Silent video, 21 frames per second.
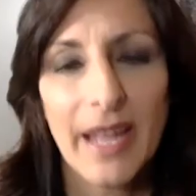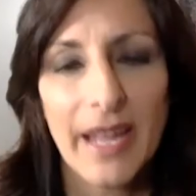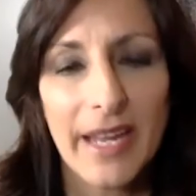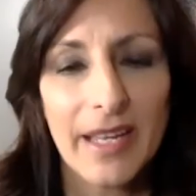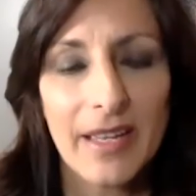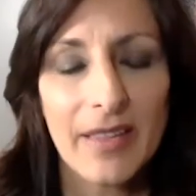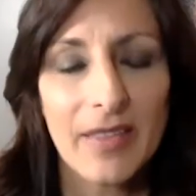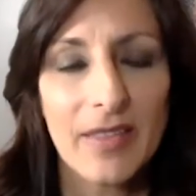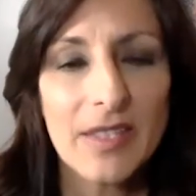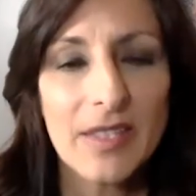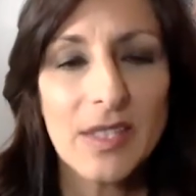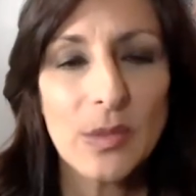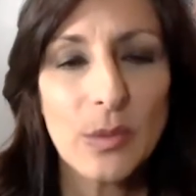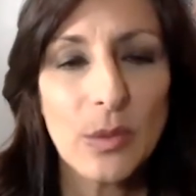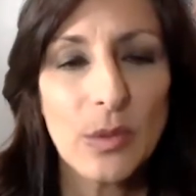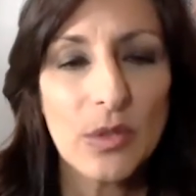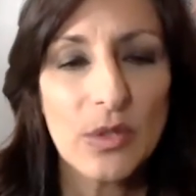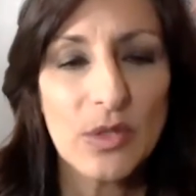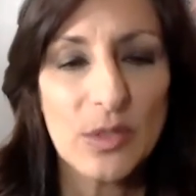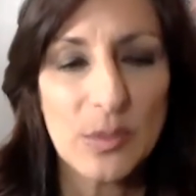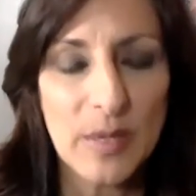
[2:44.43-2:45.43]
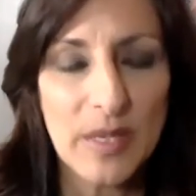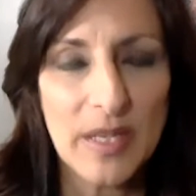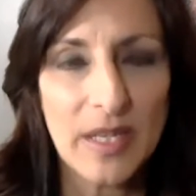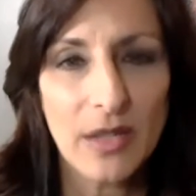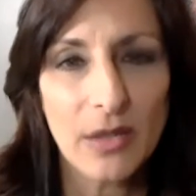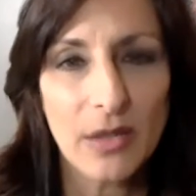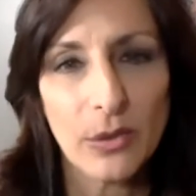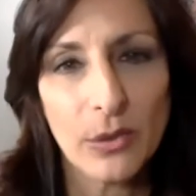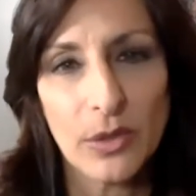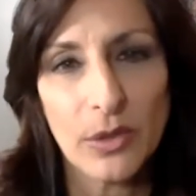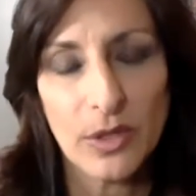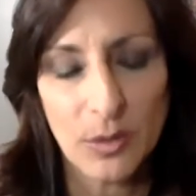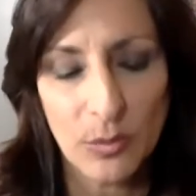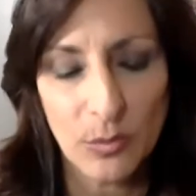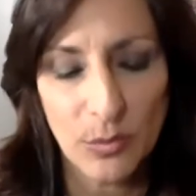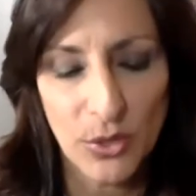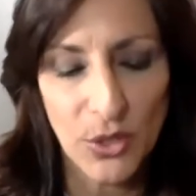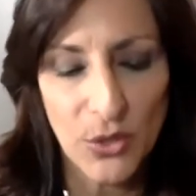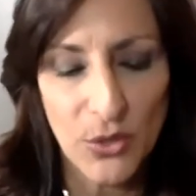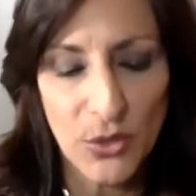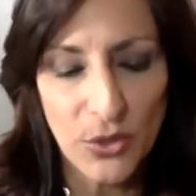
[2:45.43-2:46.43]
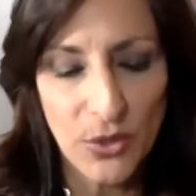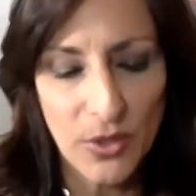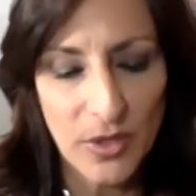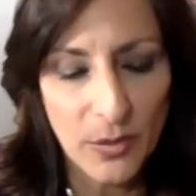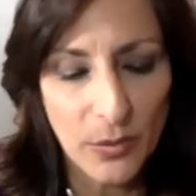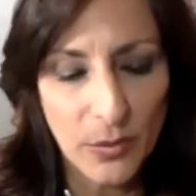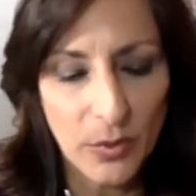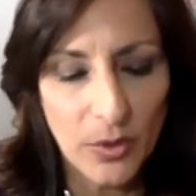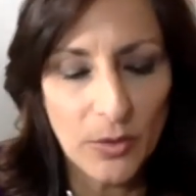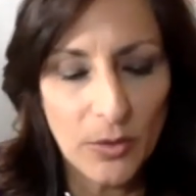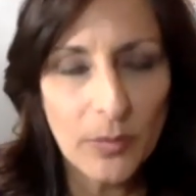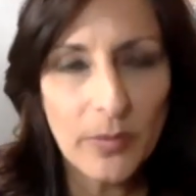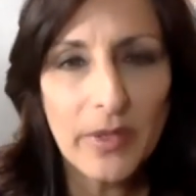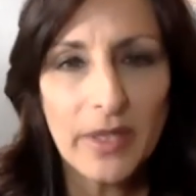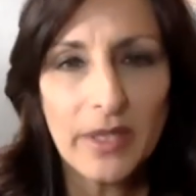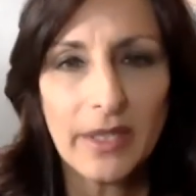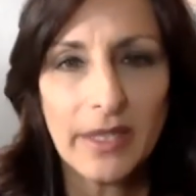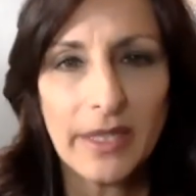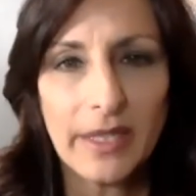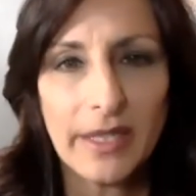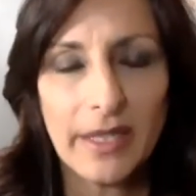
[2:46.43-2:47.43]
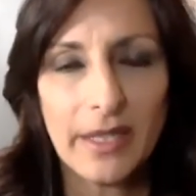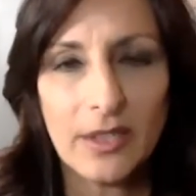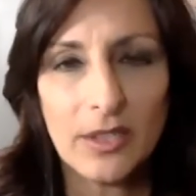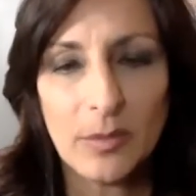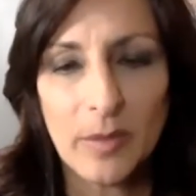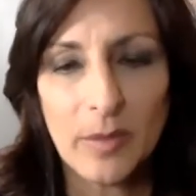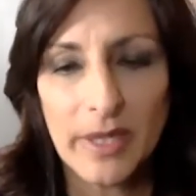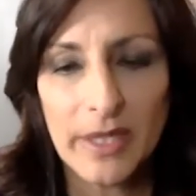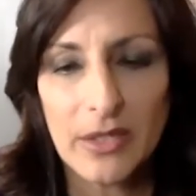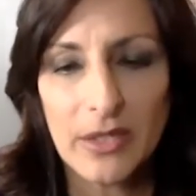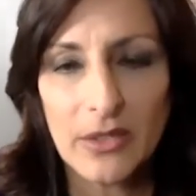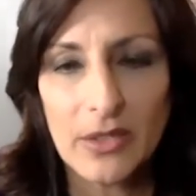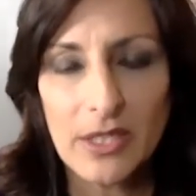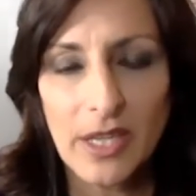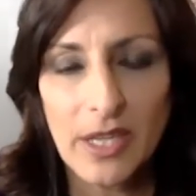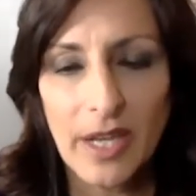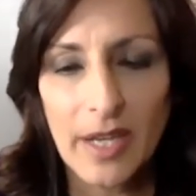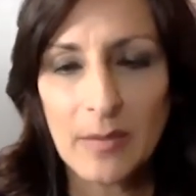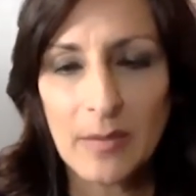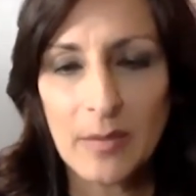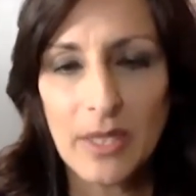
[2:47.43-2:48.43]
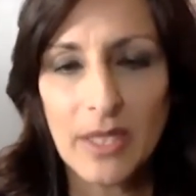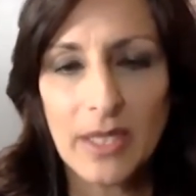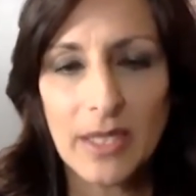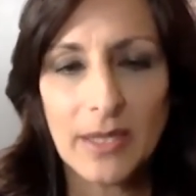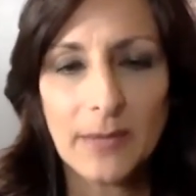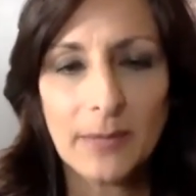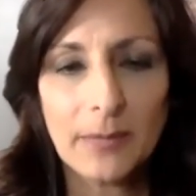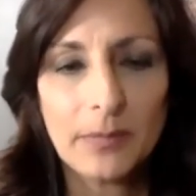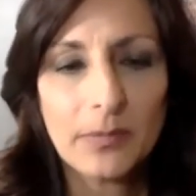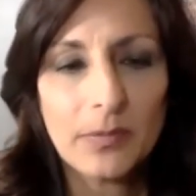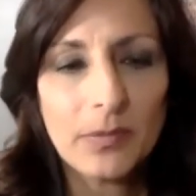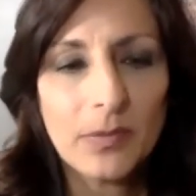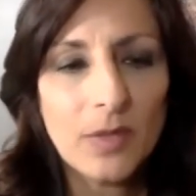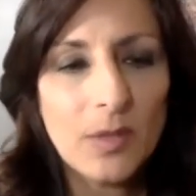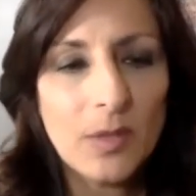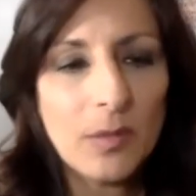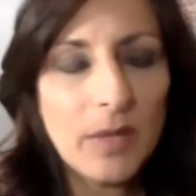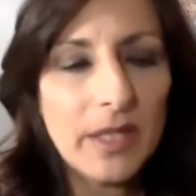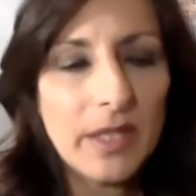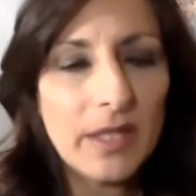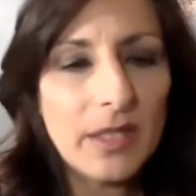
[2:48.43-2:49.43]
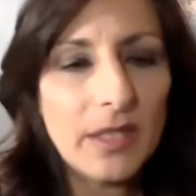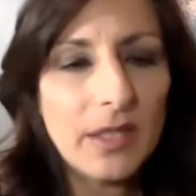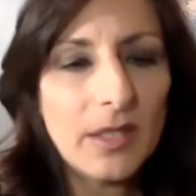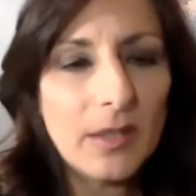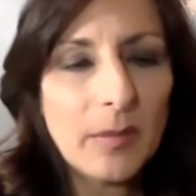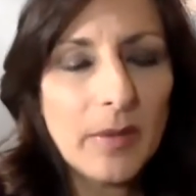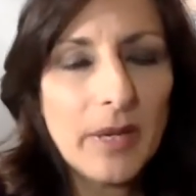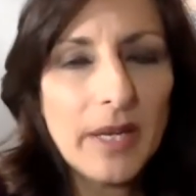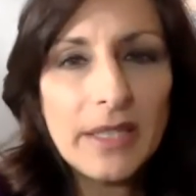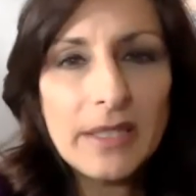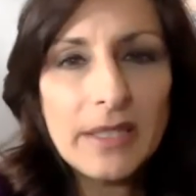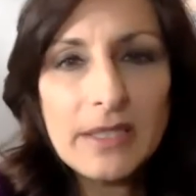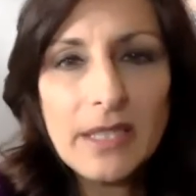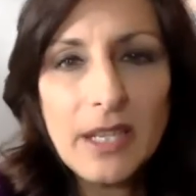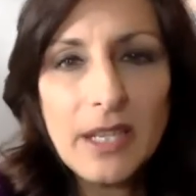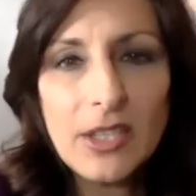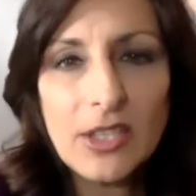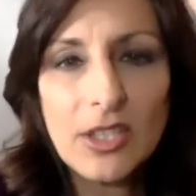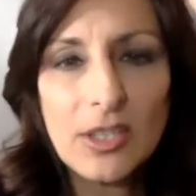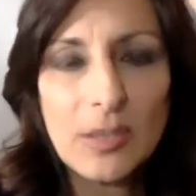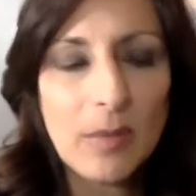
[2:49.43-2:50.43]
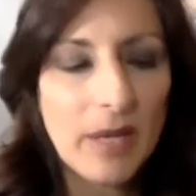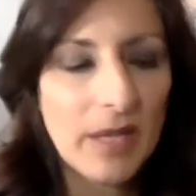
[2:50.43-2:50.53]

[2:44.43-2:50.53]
And this is when you're speaking through the computer in the room, and you might hear typing. You might hear my touching my